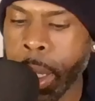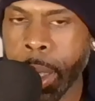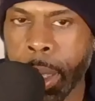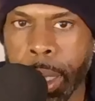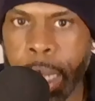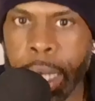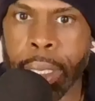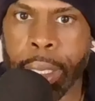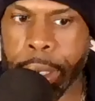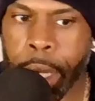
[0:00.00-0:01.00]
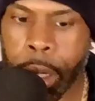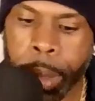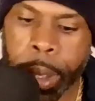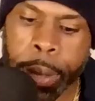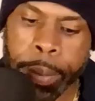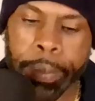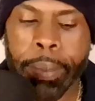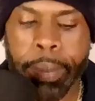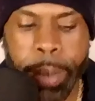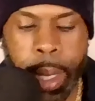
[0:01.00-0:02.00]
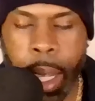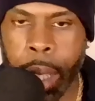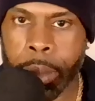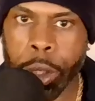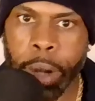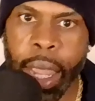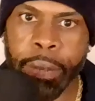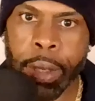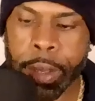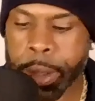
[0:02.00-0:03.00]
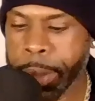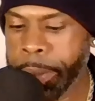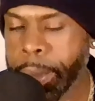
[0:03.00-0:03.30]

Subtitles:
Ladies and gentlemen, I'm Travis,